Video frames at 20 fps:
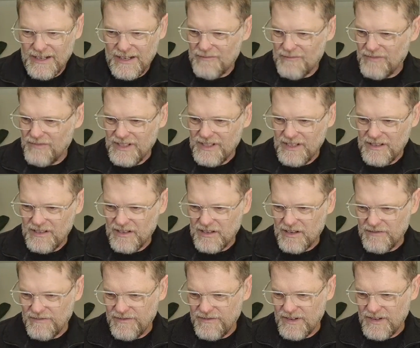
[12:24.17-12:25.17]
Really
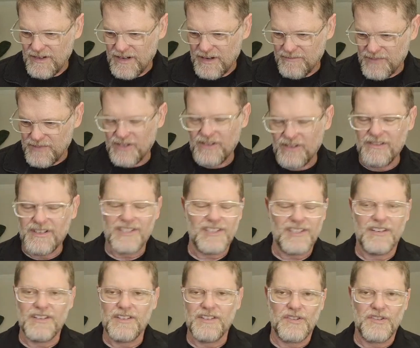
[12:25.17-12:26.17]
looking for. I'm sure it's
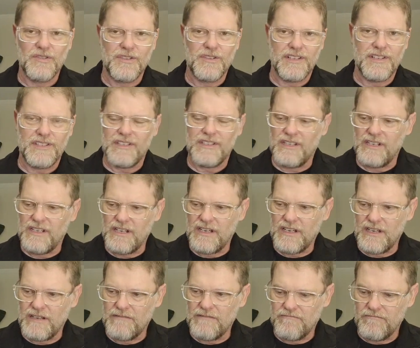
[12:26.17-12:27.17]
not as good as
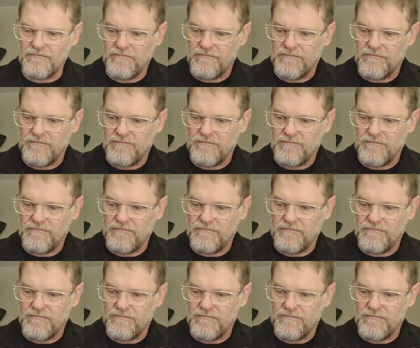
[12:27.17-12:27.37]
the.